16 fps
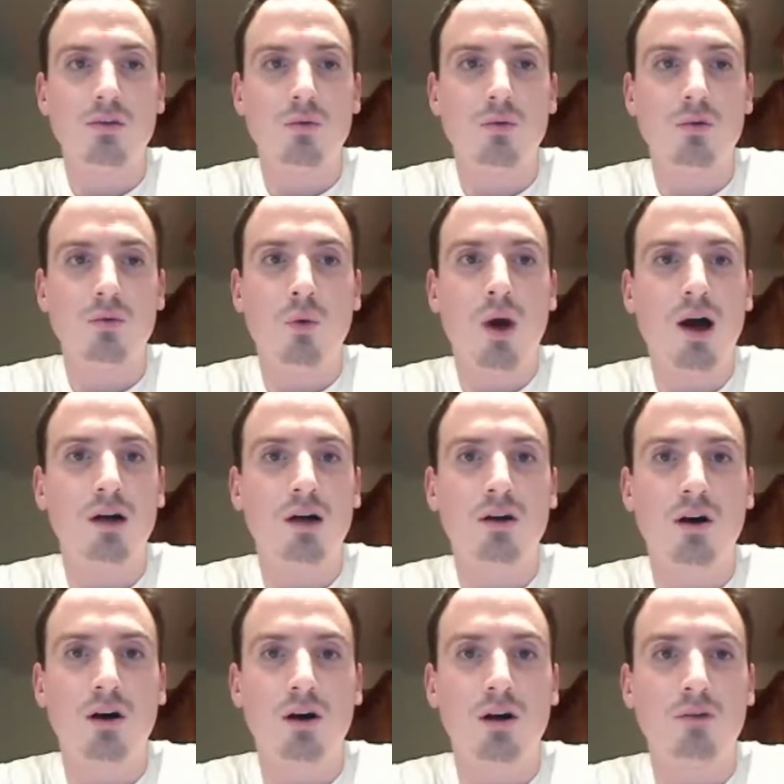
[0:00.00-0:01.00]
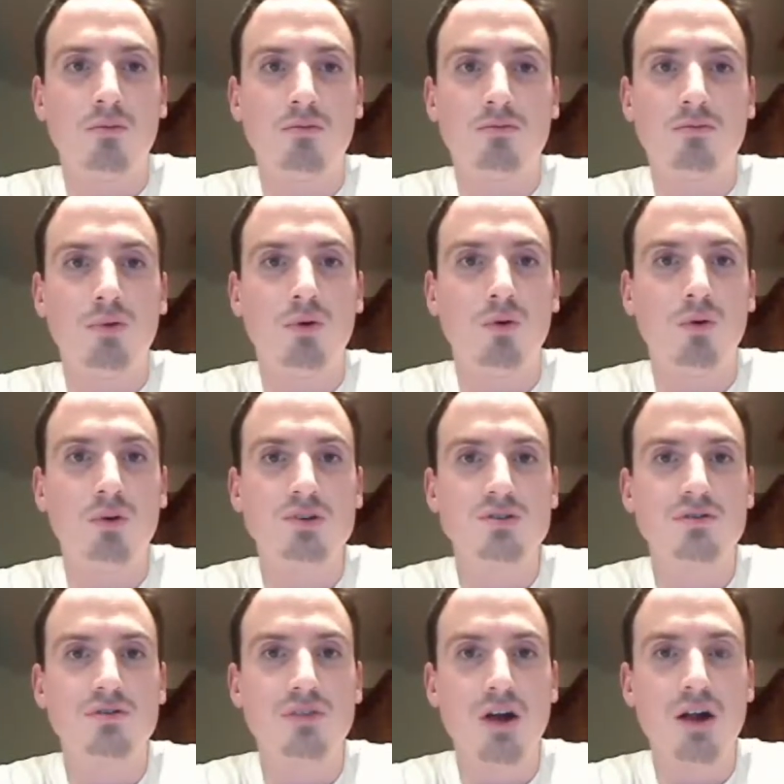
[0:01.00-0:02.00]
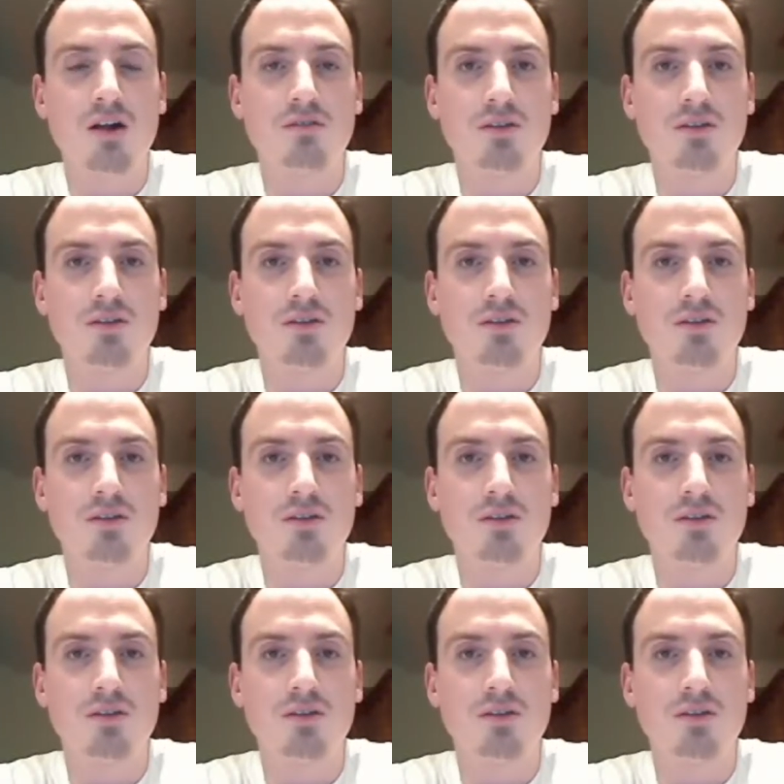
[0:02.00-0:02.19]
wild card pool is very,